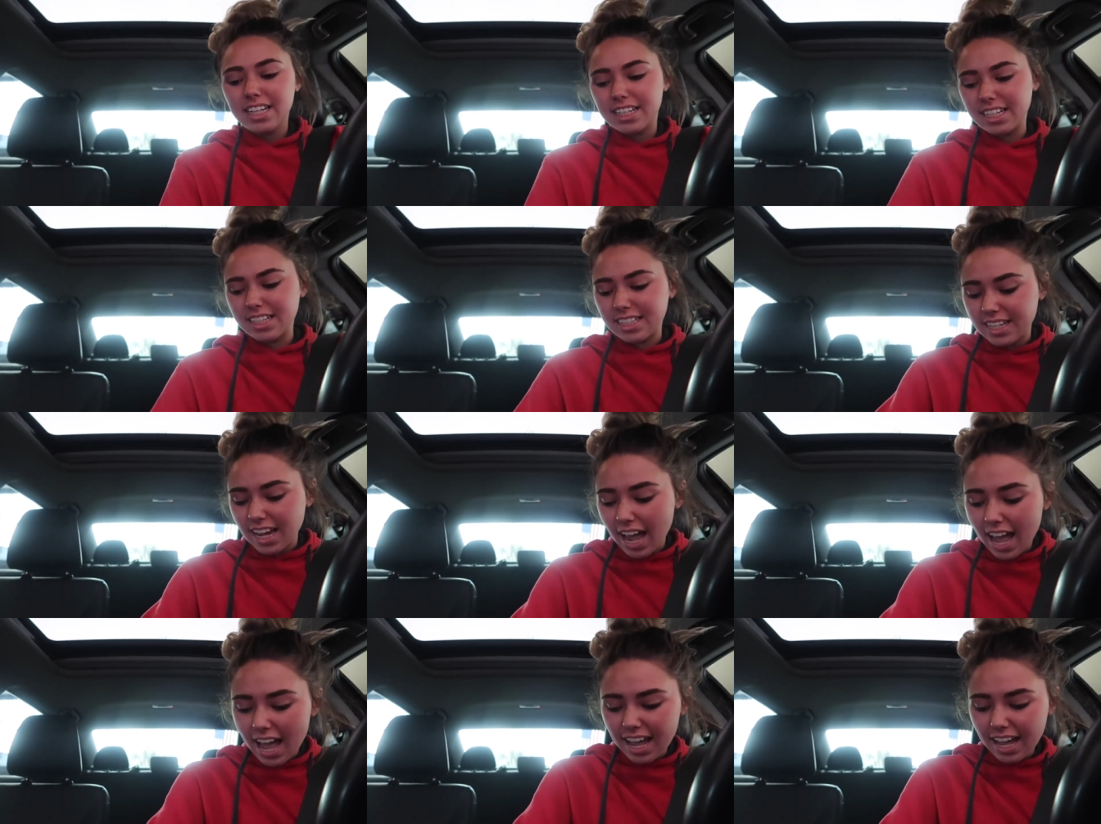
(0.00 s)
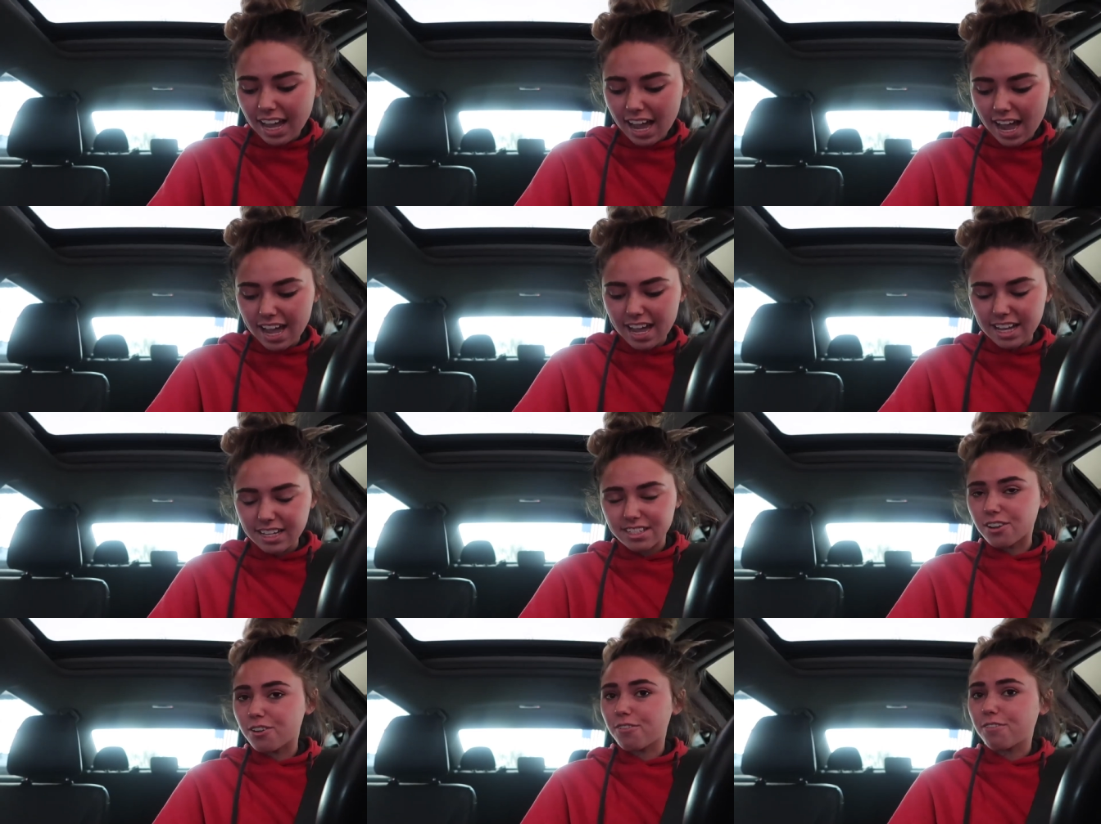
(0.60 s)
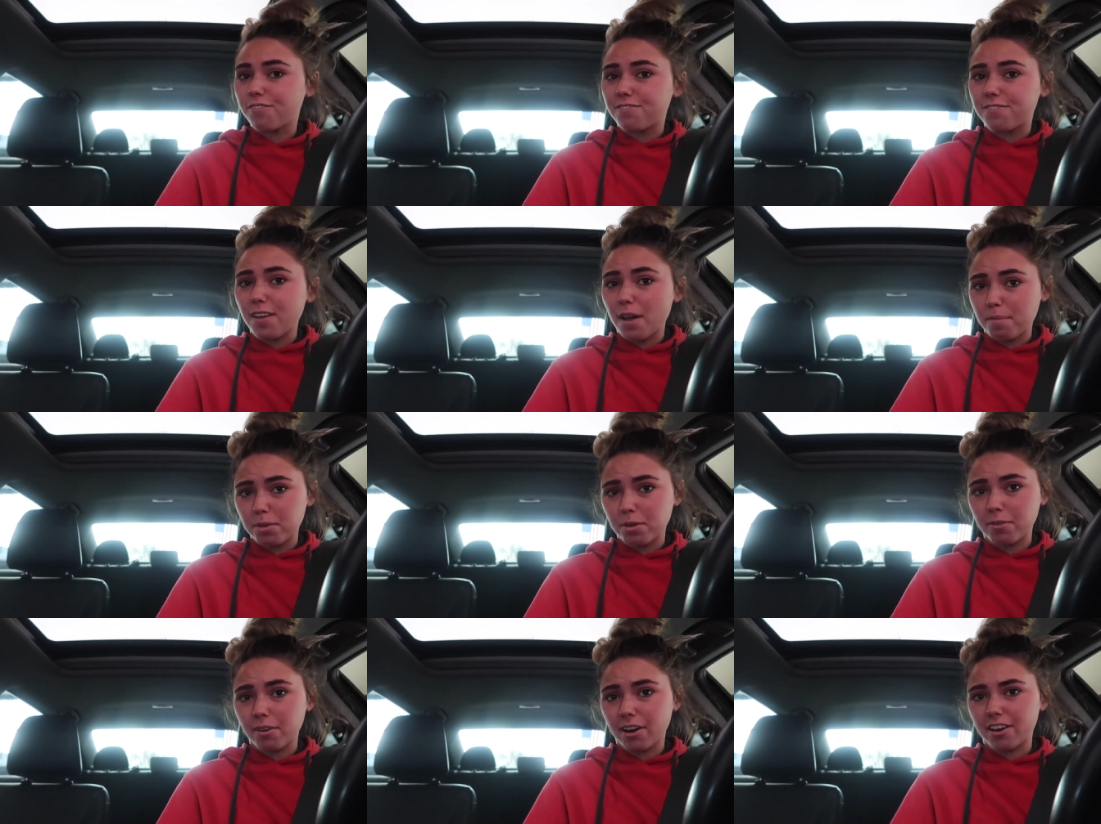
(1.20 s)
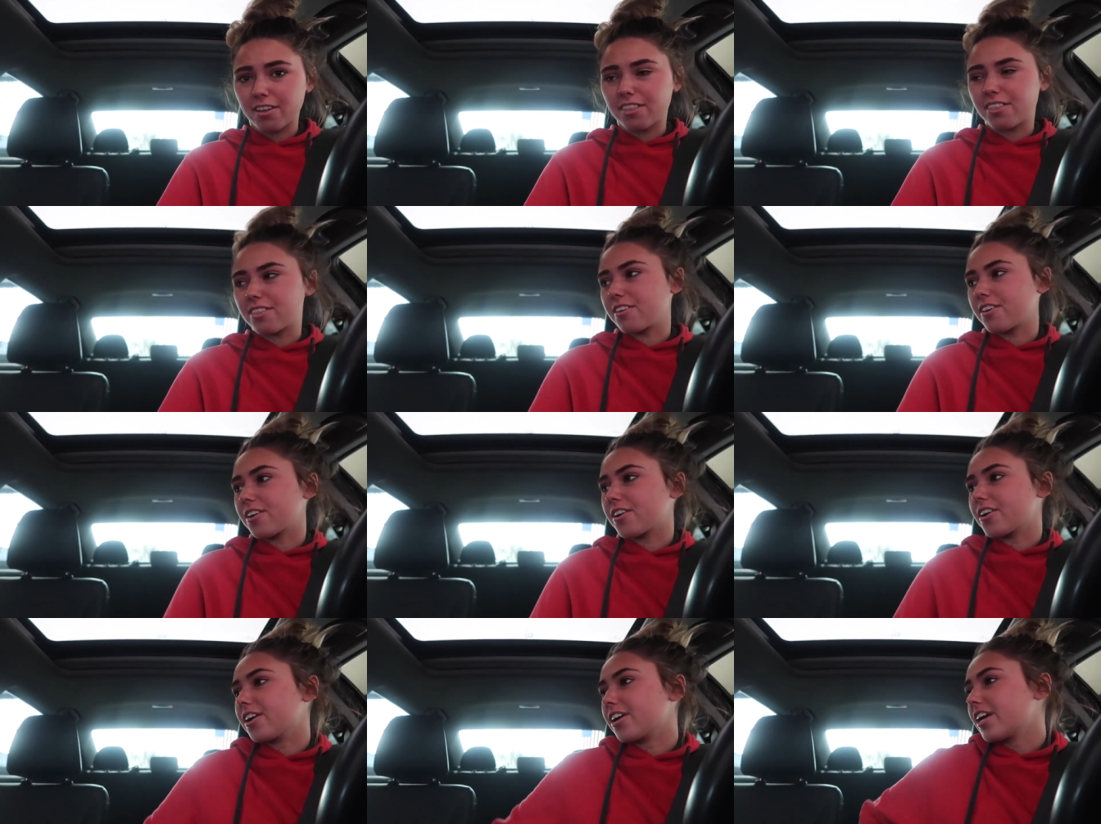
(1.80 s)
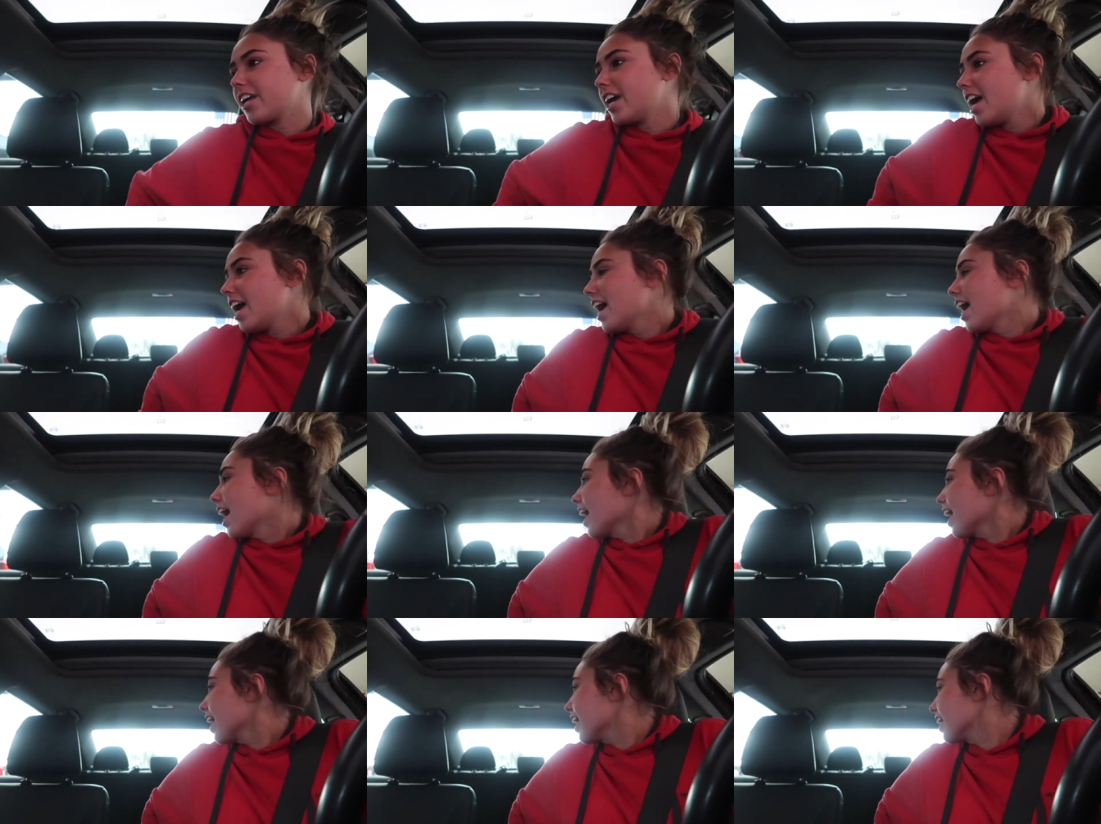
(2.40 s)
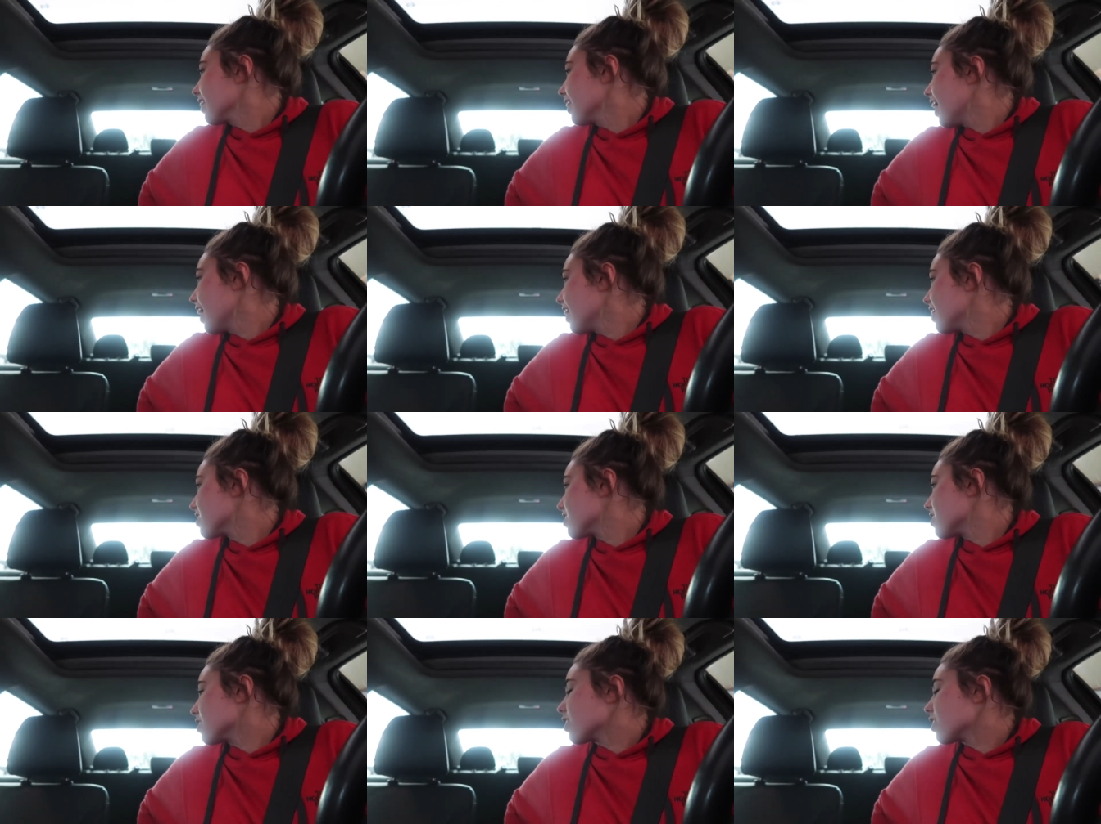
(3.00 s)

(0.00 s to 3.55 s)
Today is February 3rd, and that is